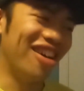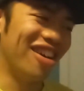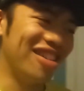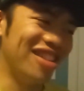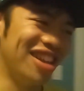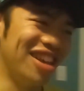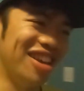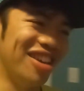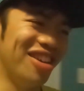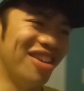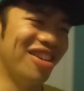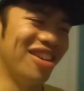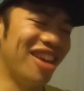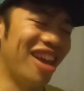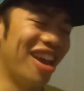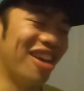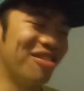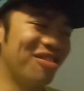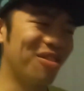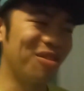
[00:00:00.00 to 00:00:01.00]
they
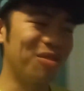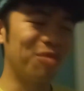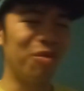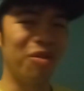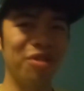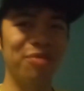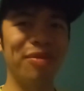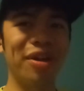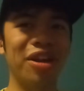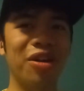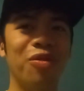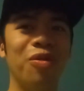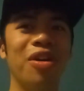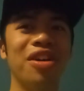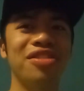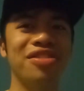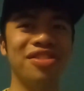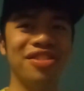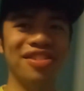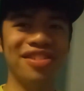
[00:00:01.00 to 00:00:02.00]
answered one of my
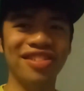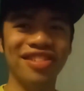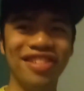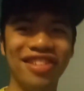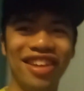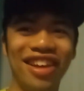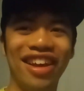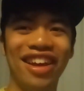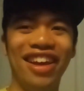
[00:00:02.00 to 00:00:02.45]
questions,